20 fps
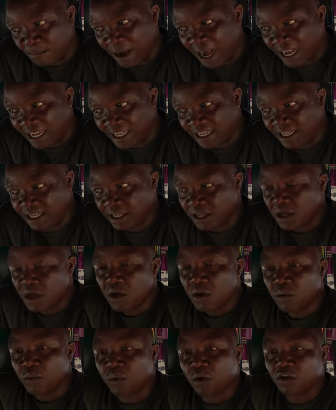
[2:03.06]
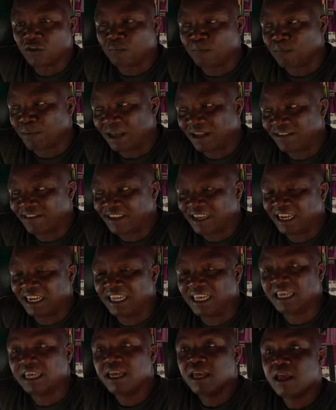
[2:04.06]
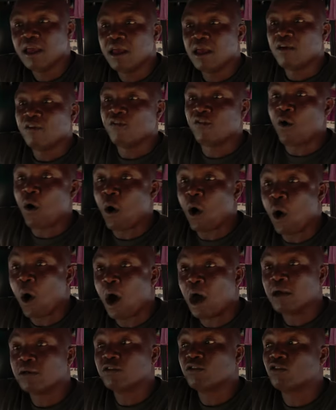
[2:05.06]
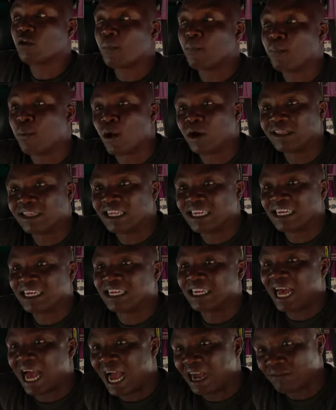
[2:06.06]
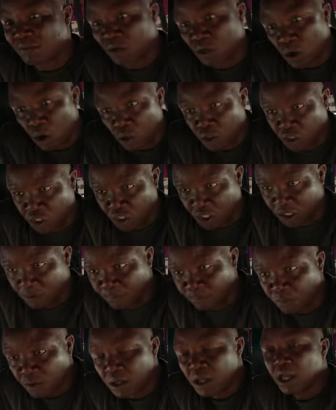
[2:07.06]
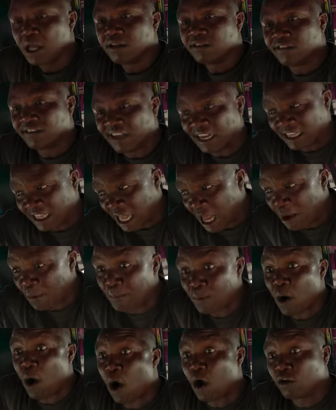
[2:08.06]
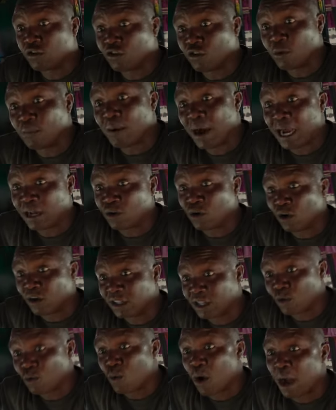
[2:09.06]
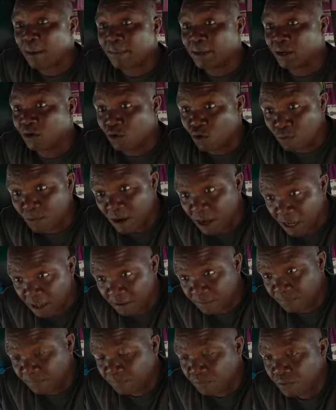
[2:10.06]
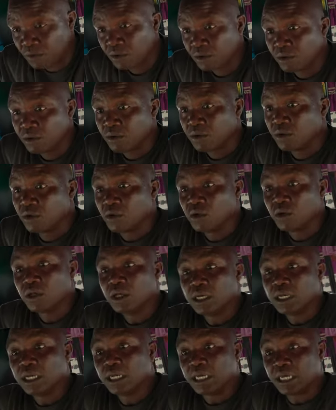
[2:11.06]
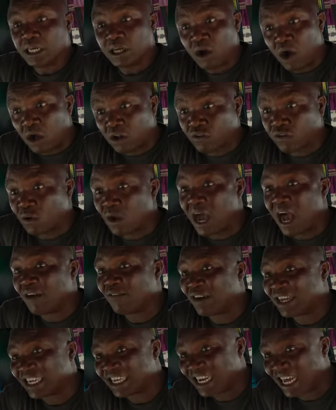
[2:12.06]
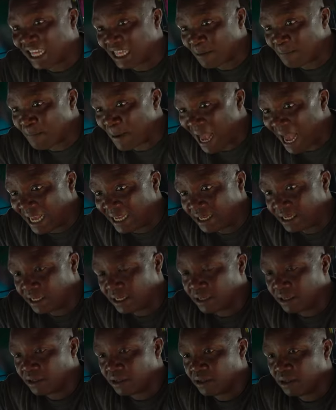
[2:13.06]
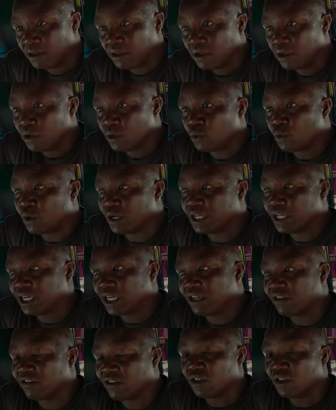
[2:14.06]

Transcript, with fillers: Bank was basically for supporting agriculture, set up also by Dr. Kwame Nkrumah. He also have another bank, which is